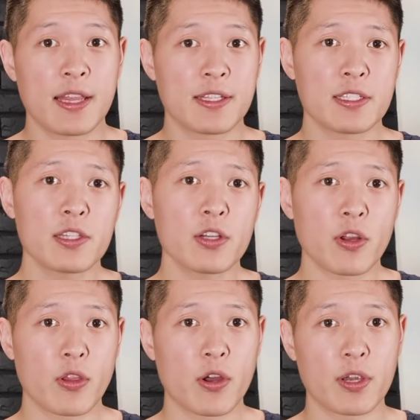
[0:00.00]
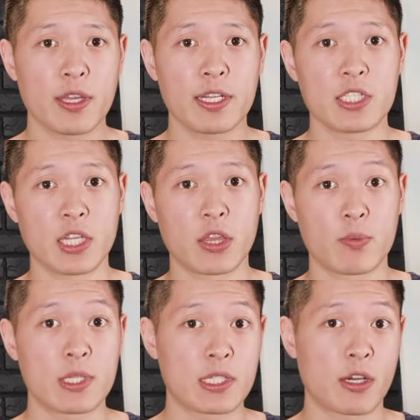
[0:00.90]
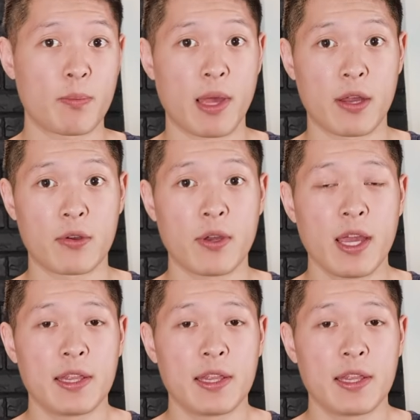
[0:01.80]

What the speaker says: this is their elongated Gen 3 style paddle